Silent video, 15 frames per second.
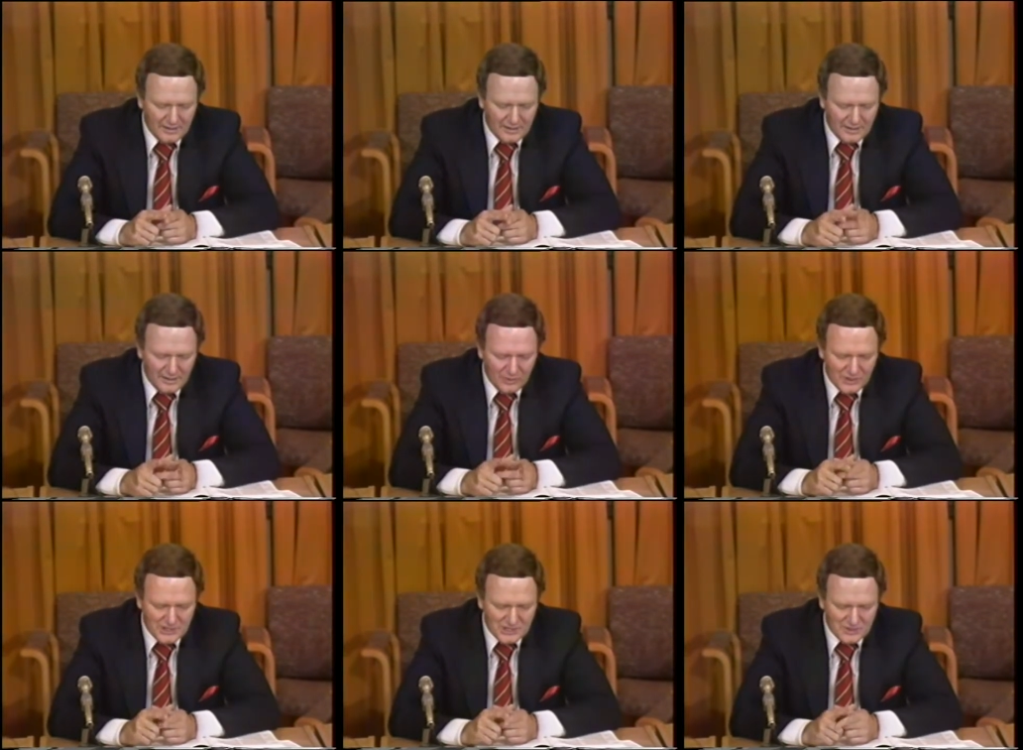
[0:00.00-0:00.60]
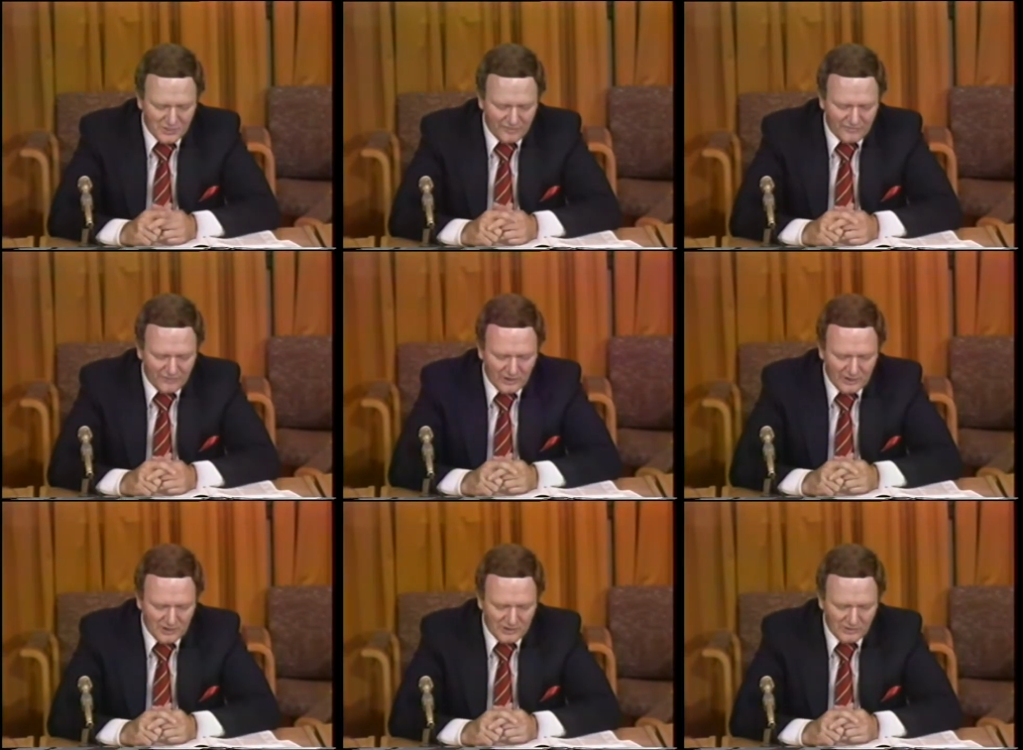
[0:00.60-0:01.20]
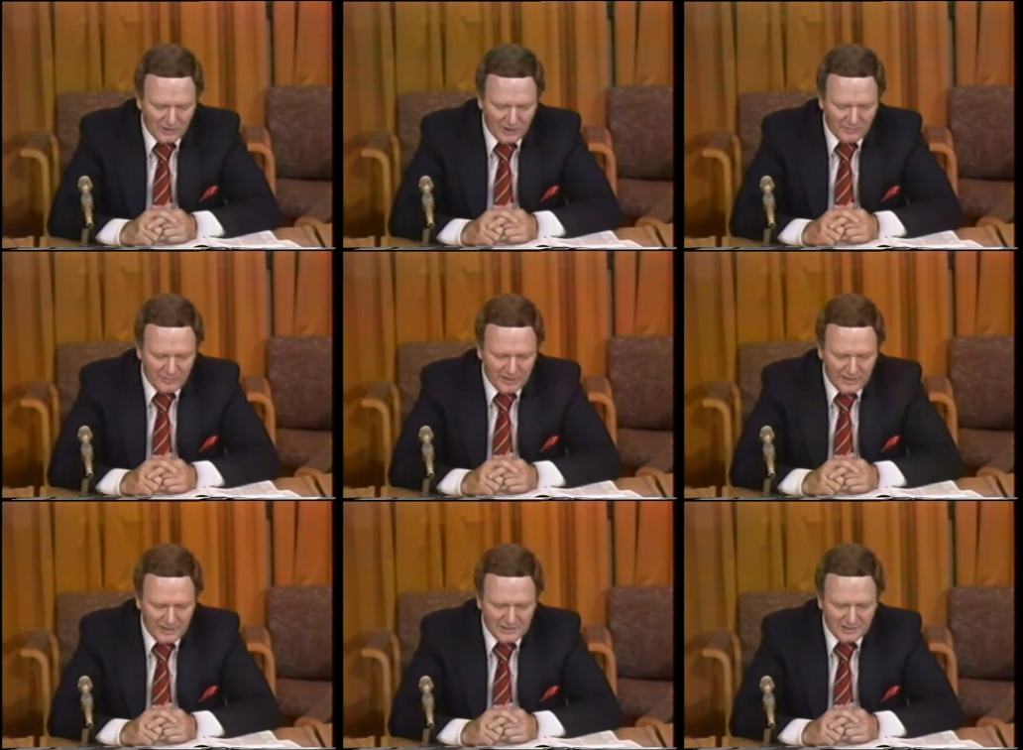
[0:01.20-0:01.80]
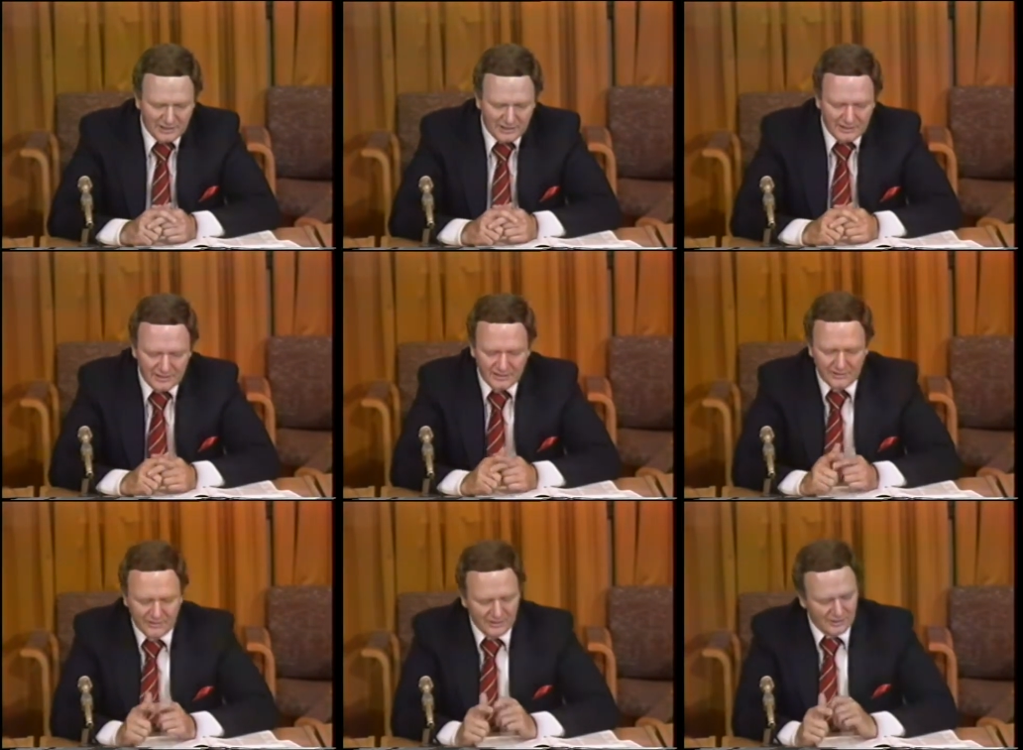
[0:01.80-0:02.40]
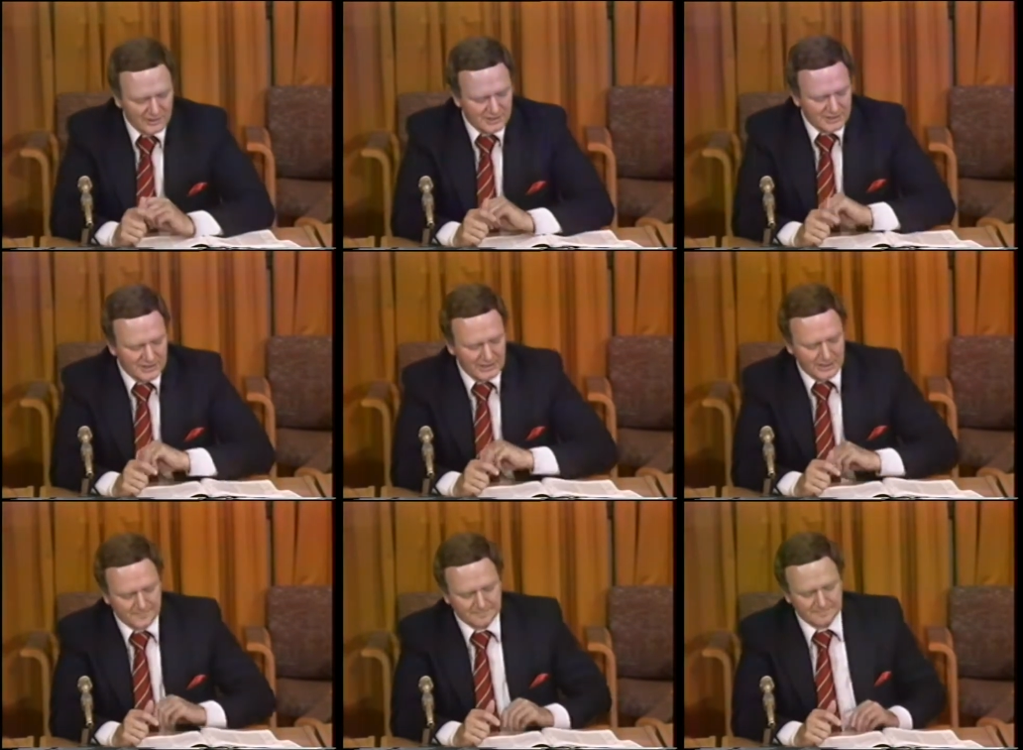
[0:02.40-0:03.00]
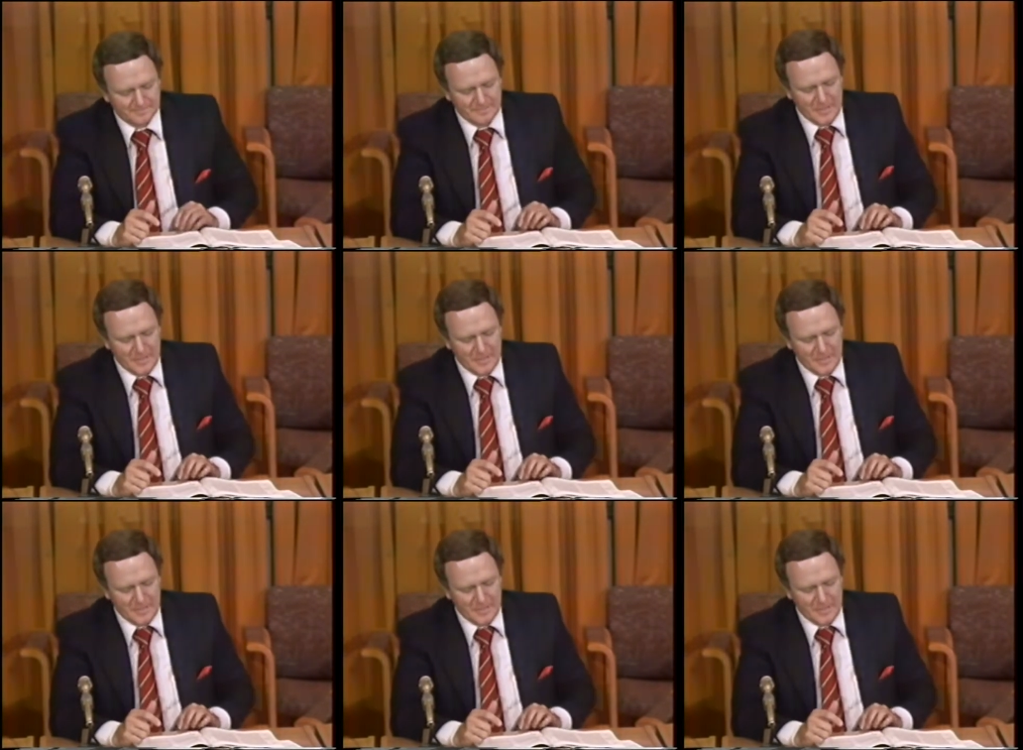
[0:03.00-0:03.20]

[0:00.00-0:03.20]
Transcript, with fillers: uh, which is referred to on page 113.